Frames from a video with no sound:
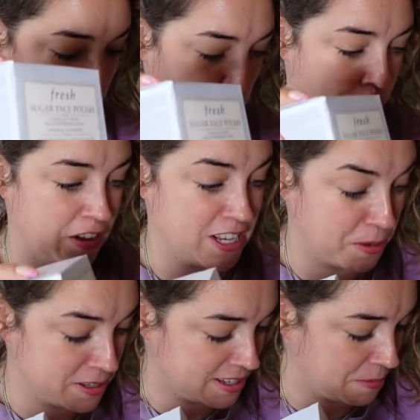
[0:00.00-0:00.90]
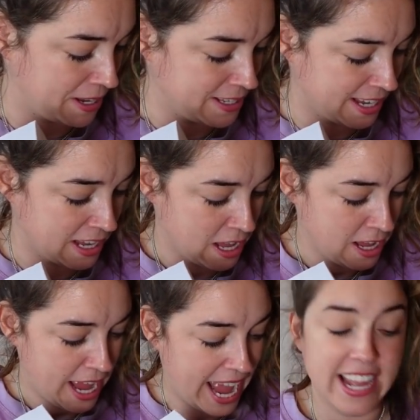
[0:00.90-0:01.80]
Their new face mask is amazing.
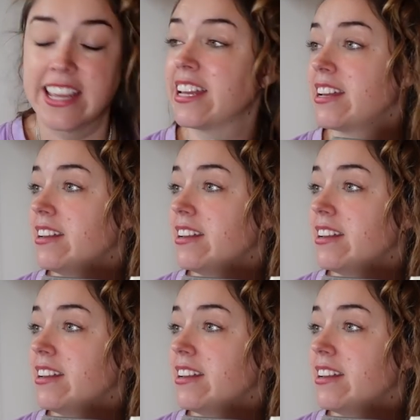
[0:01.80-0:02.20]
Hey,